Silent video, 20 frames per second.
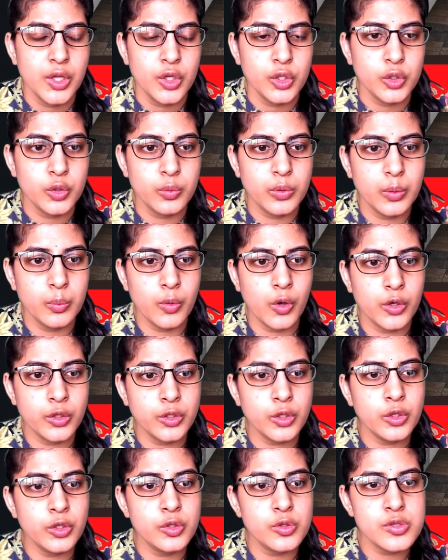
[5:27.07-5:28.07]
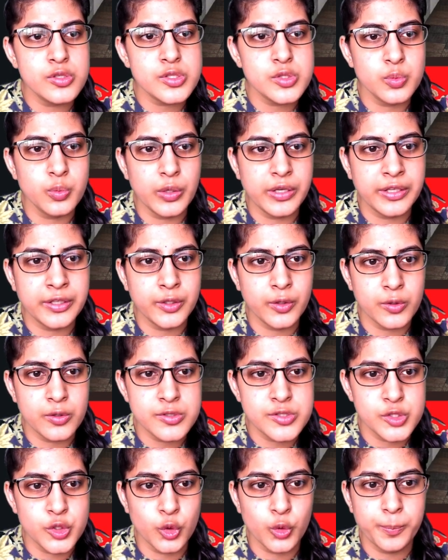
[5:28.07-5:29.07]
you will want to use
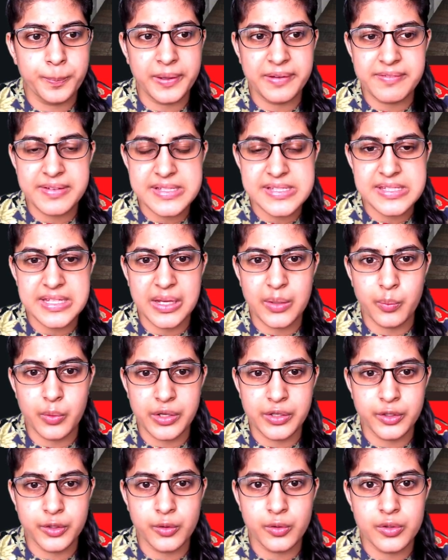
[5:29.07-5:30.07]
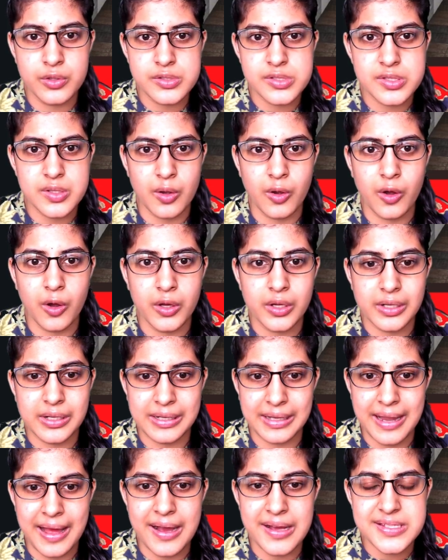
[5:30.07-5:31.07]
windows upvc windows or
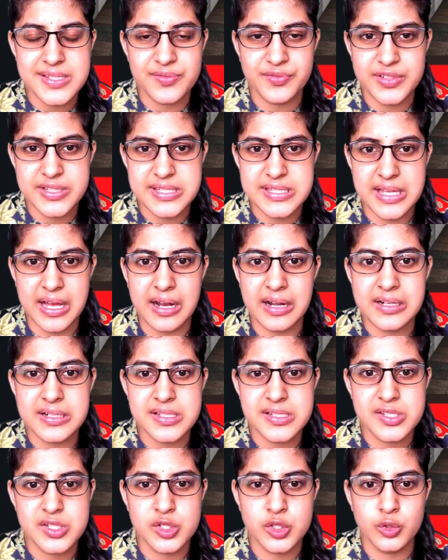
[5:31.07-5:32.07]
glass facades